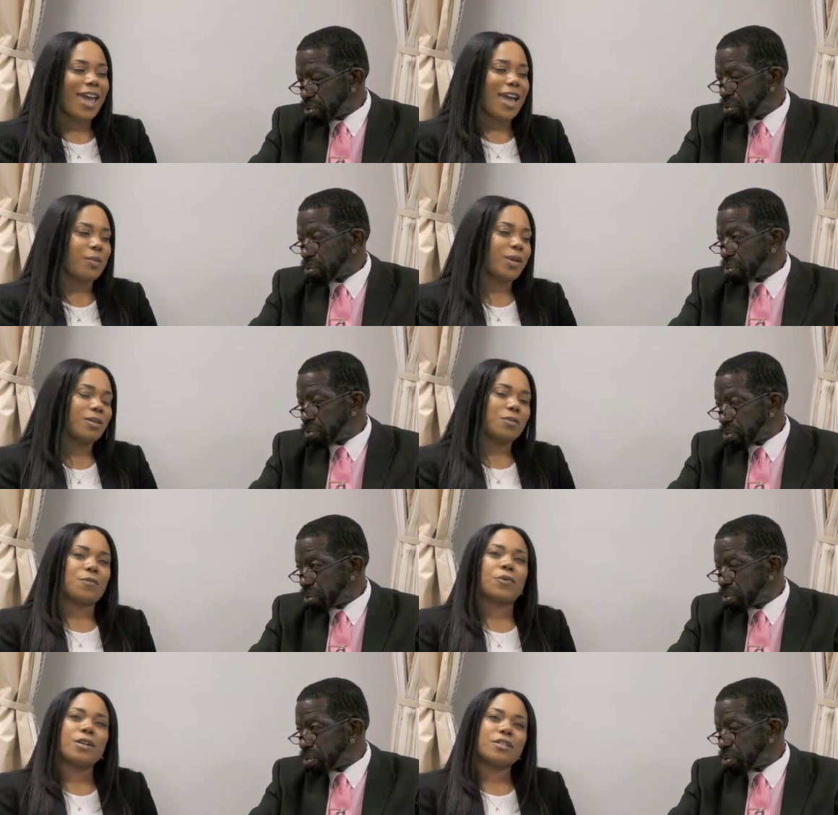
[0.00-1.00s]
Speaker 1: and we look
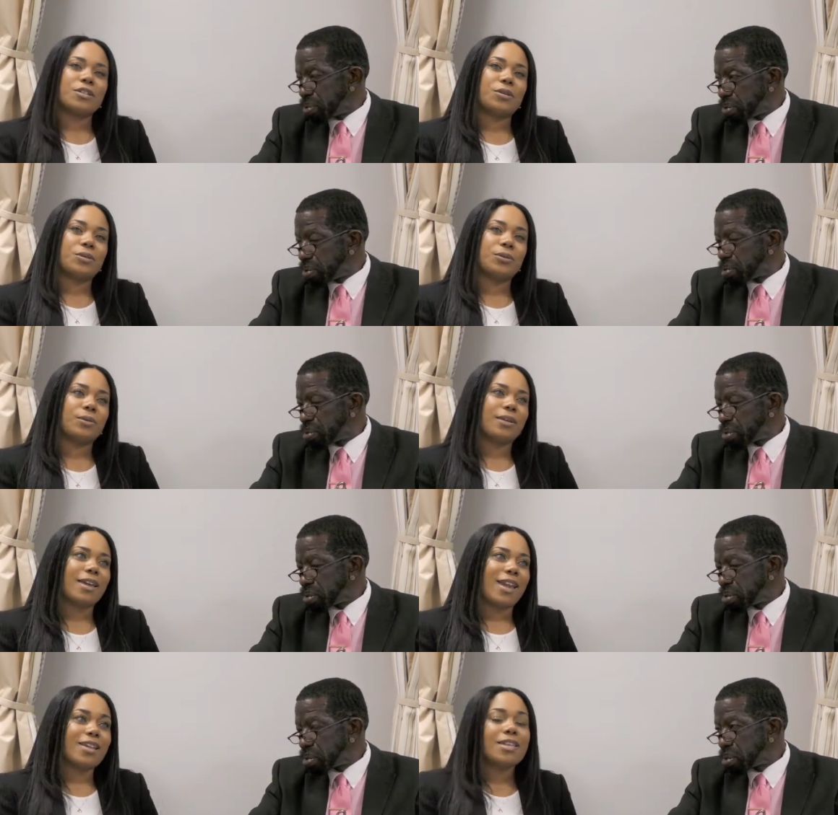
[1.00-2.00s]
forward to
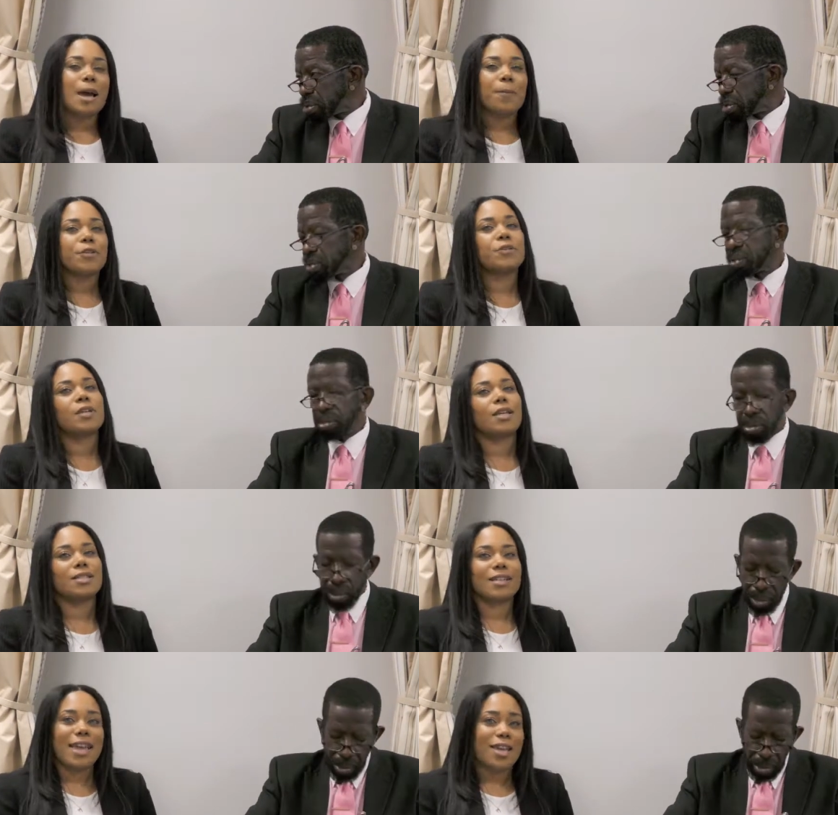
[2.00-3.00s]
getting the opportunity
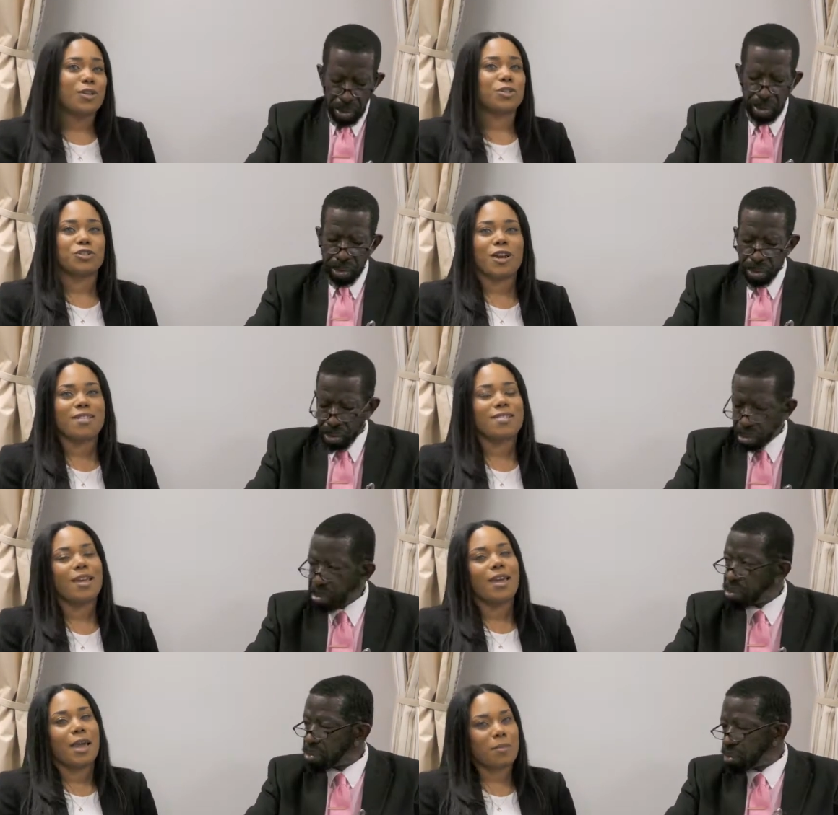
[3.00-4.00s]
to gain your trust
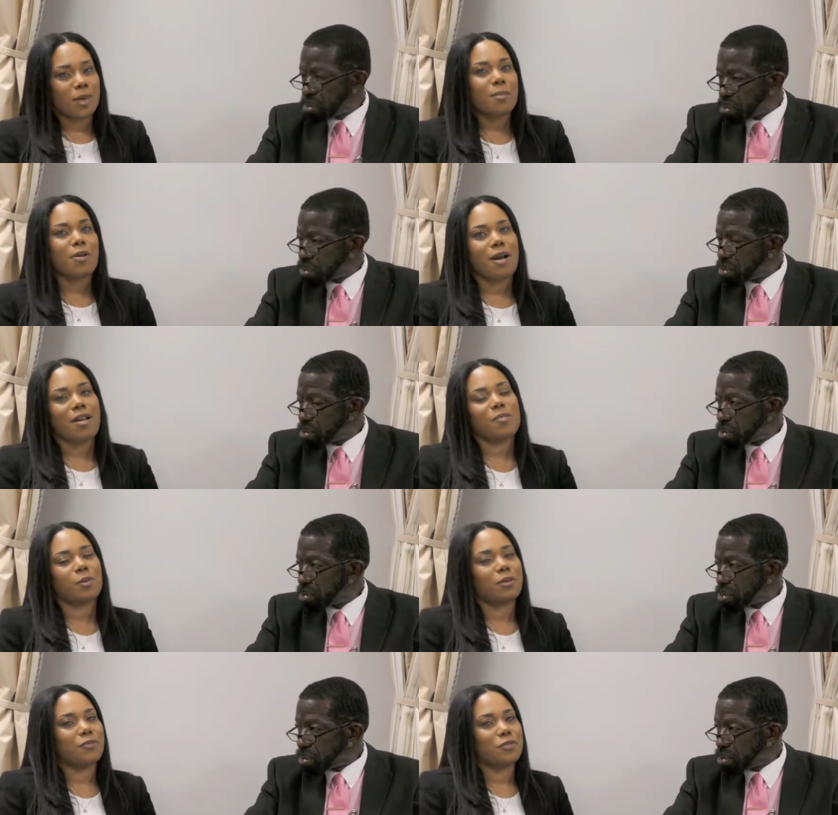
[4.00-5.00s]
and become your
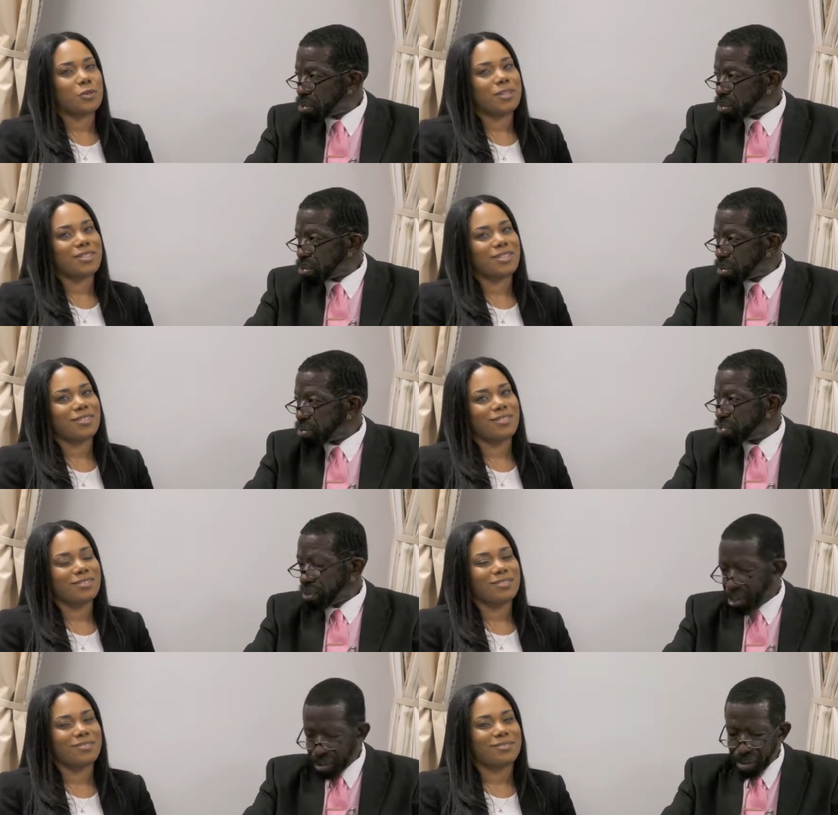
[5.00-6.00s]
hospital of choice.
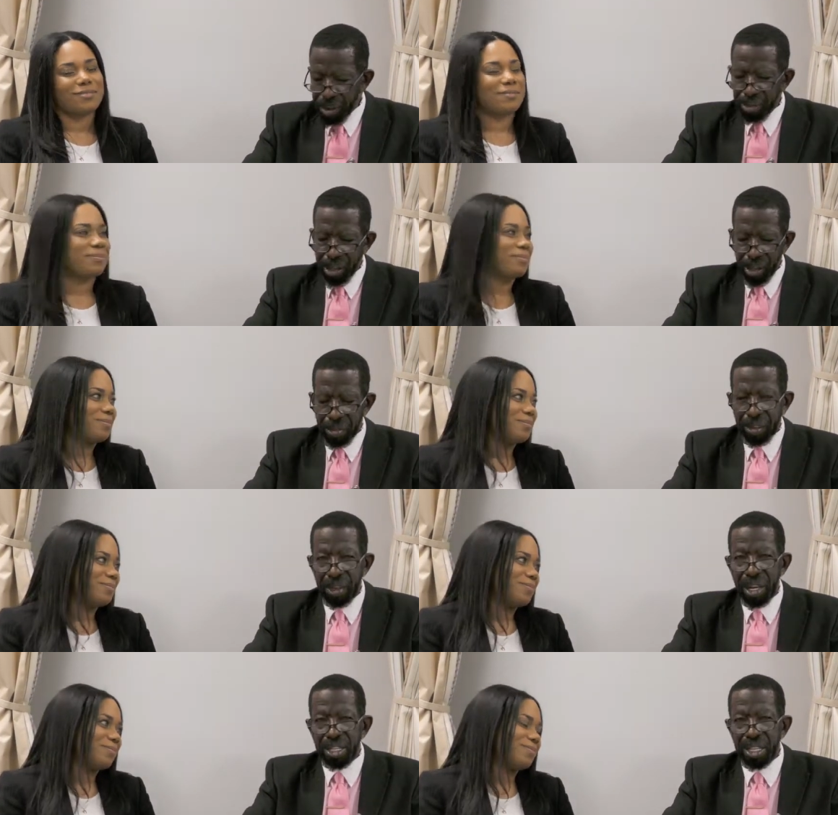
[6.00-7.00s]
Speaker 2: Beautiful, beautiful.
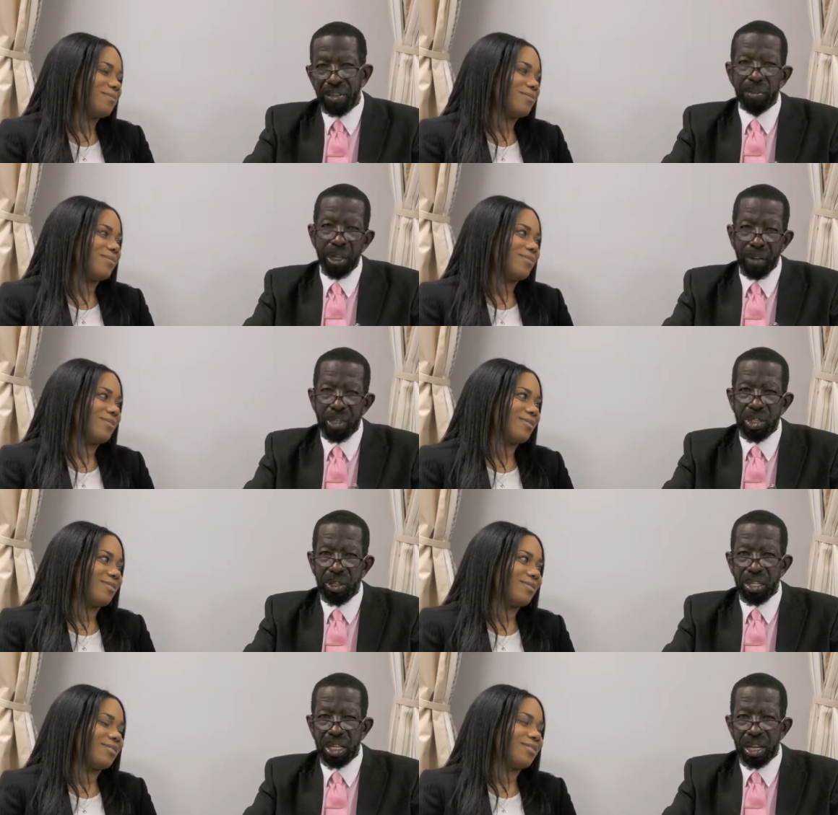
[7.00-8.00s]
Yes, give them an
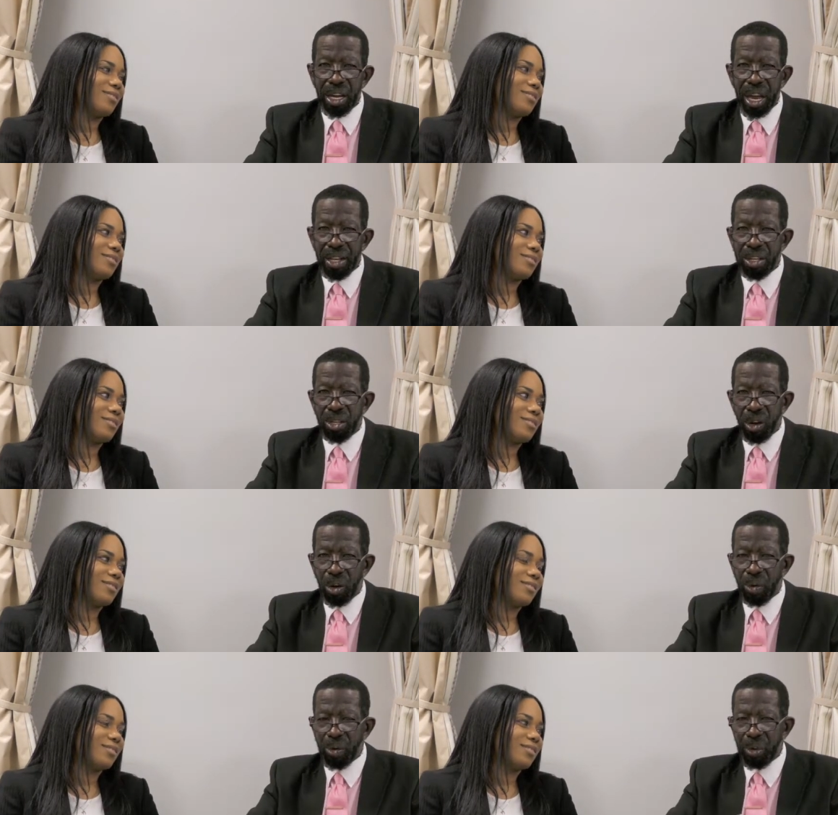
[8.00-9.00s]
opportunity. Again, you
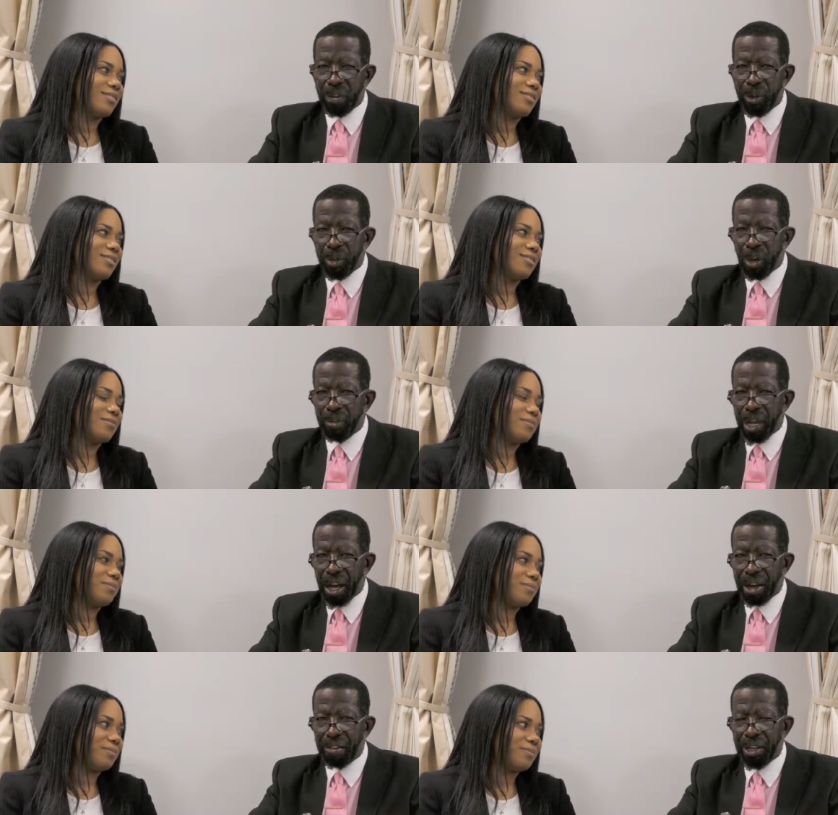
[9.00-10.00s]
know, people who know me,
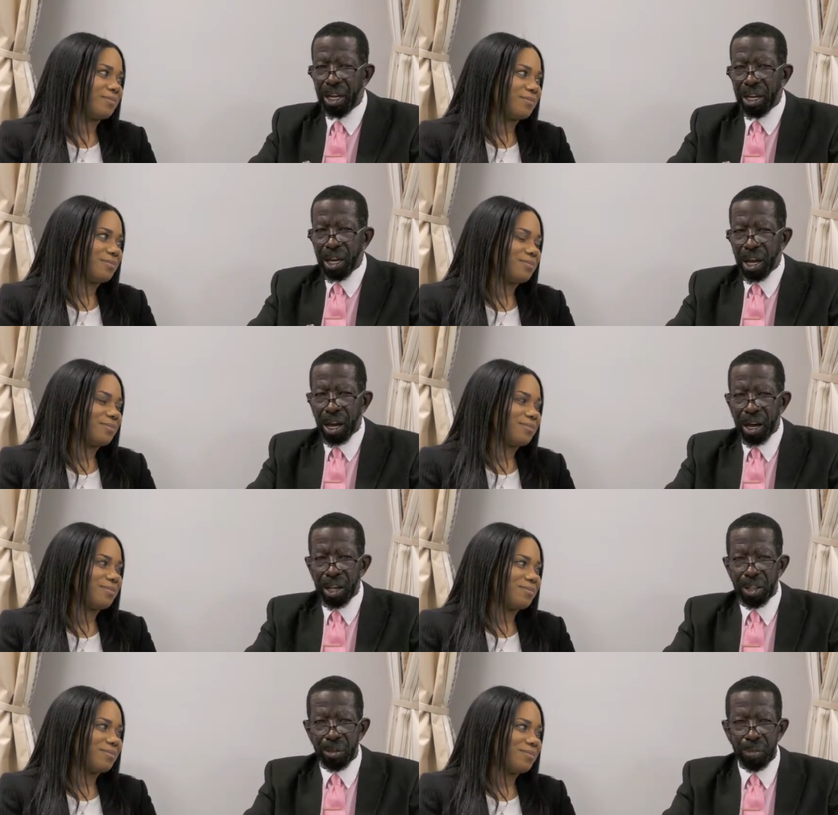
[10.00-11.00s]
I've
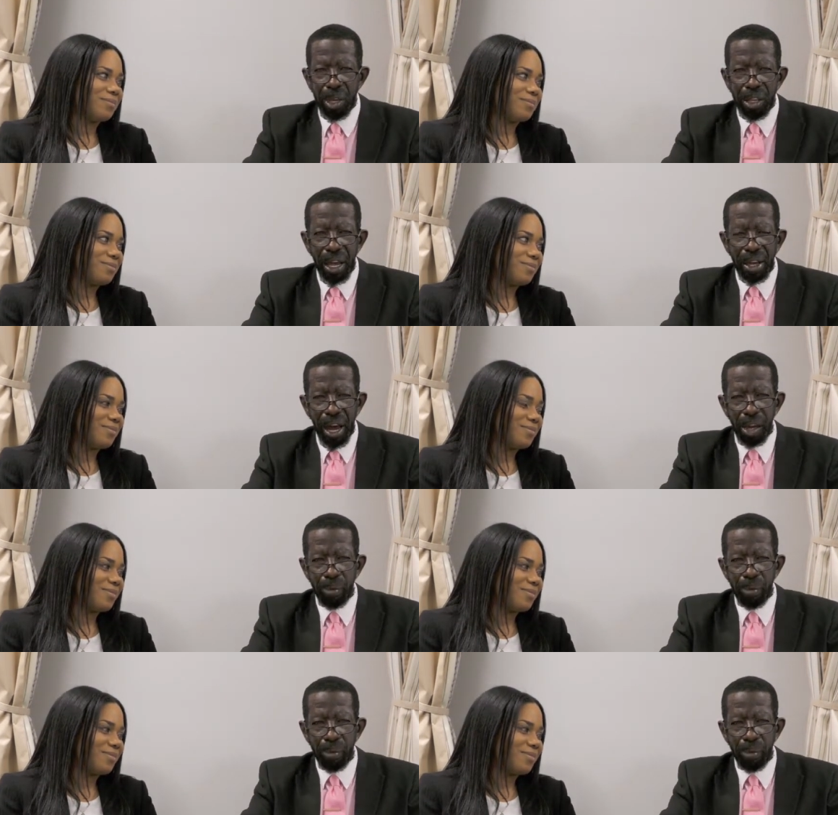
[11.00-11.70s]
uh, been that kind